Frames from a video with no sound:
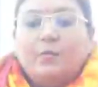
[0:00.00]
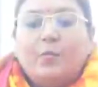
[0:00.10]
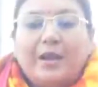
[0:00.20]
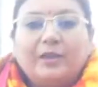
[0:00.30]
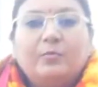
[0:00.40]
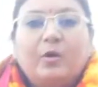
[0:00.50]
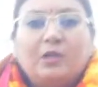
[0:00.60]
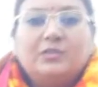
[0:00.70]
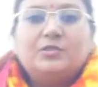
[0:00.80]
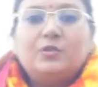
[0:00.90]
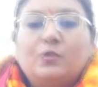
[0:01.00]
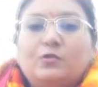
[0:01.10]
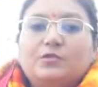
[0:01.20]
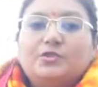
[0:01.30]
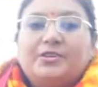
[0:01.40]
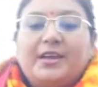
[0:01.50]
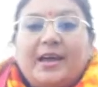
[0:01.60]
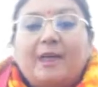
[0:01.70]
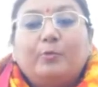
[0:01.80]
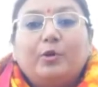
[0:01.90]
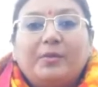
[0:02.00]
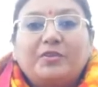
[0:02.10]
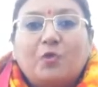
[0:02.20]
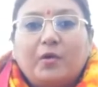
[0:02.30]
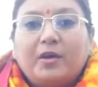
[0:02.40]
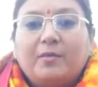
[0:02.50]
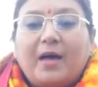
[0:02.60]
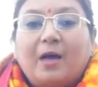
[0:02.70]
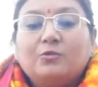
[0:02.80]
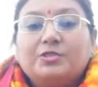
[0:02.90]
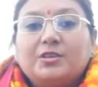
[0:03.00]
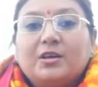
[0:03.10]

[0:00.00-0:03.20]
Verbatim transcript: Welcome all. So today I'm going to be talking about,